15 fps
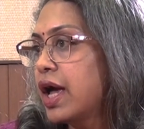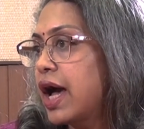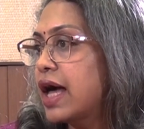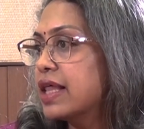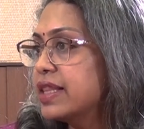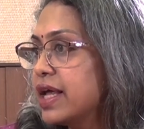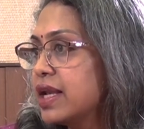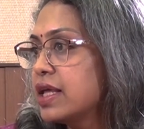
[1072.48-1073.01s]

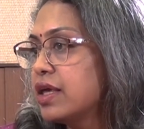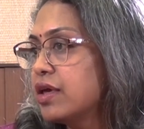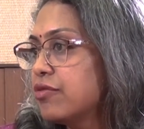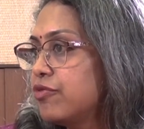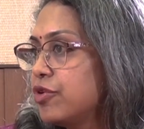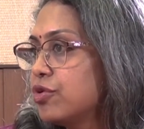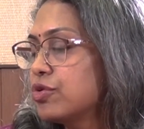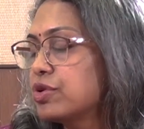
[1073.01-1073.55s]
and then give
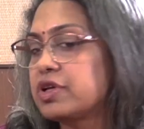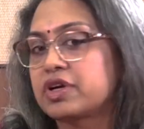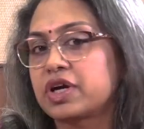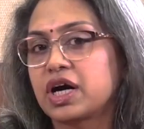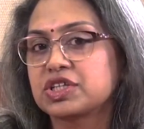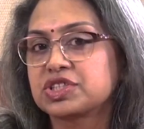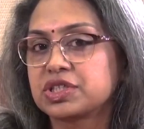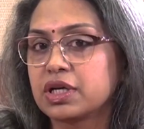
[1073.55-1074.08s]
you the
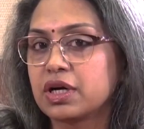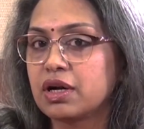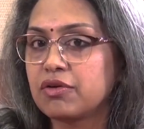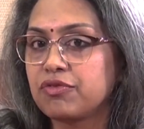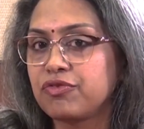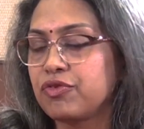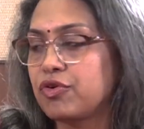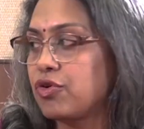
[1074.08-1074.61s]
rationale
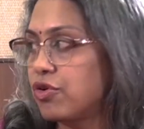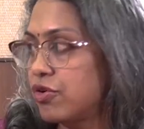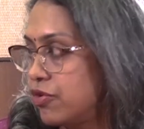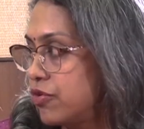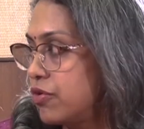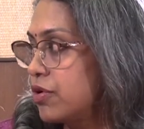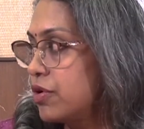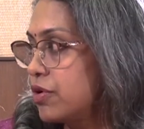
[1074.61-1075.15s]
for
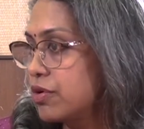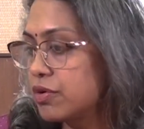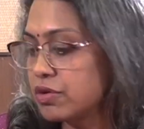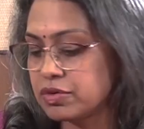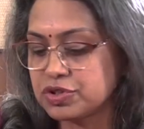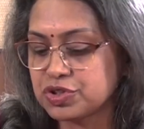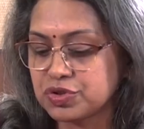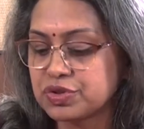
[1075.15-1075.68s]

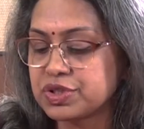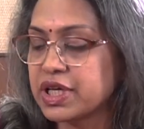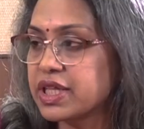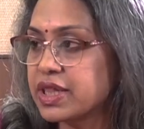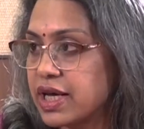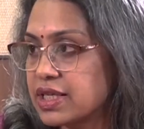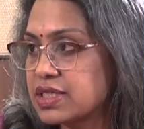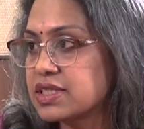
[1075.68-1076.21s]

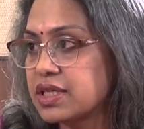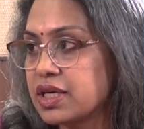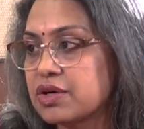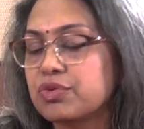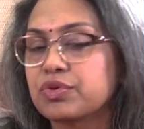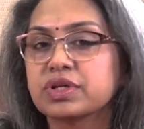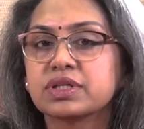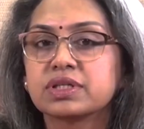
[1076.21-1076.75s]
choosing that
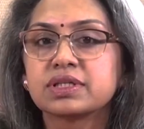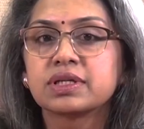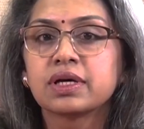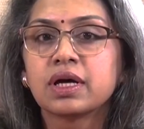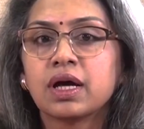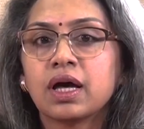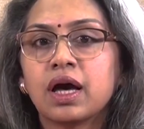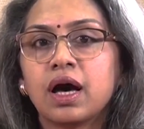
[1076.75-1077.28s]
sequence.
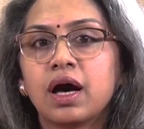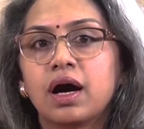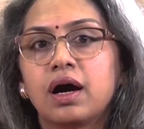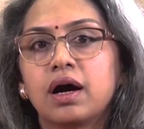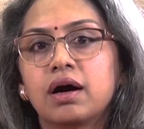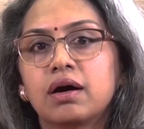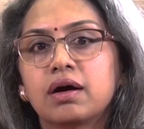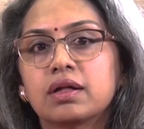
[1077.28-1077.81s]

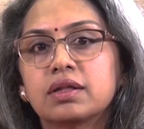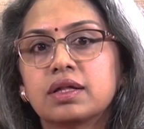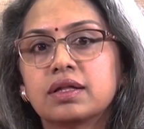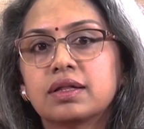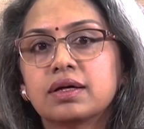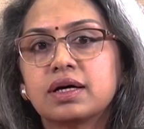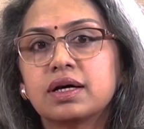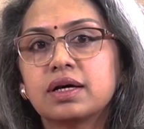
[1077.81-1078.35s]
The
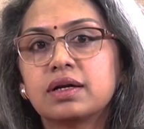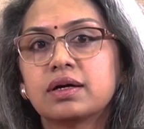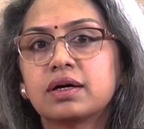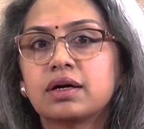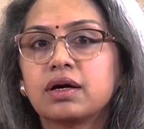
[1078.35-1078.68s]
third